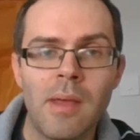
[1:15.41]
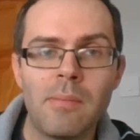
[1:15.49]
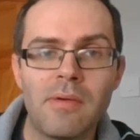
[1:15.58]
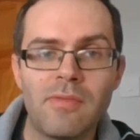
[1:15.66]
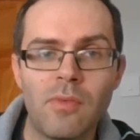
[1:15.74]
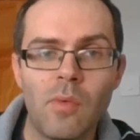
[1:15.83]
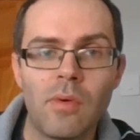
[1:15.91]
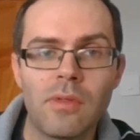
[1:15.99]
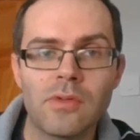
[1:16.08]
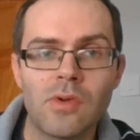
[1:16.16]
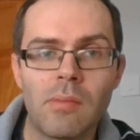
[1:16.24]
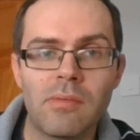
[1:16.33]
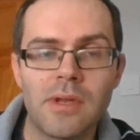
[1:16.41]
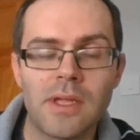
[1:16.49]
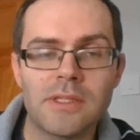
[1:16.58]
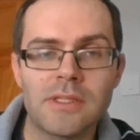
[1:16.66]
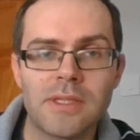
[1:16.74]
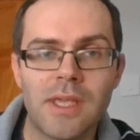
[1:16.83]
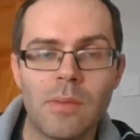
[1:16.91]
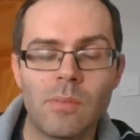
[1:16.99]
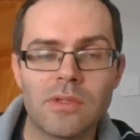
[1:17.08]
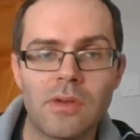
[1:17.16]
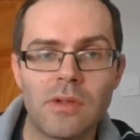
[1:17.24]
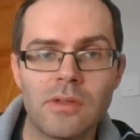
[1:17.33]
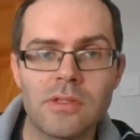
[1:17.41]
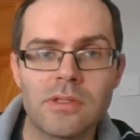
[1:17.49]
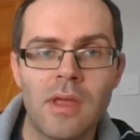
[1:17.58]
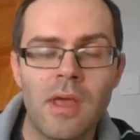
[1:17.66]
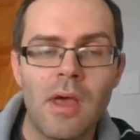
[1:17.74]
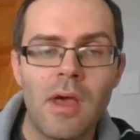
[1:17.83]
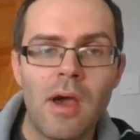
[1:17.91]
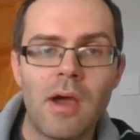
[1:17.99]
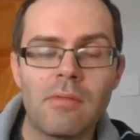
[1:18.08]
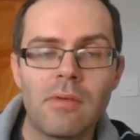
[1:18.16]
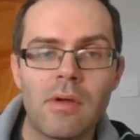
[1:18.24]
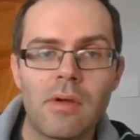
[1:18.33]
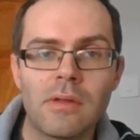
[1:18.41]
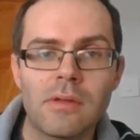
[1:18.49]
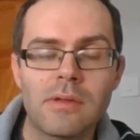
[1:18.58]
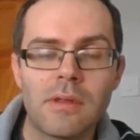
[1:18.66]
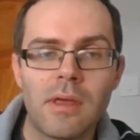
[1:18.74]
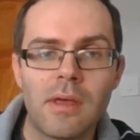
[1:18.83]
before the job retention scheme was announced around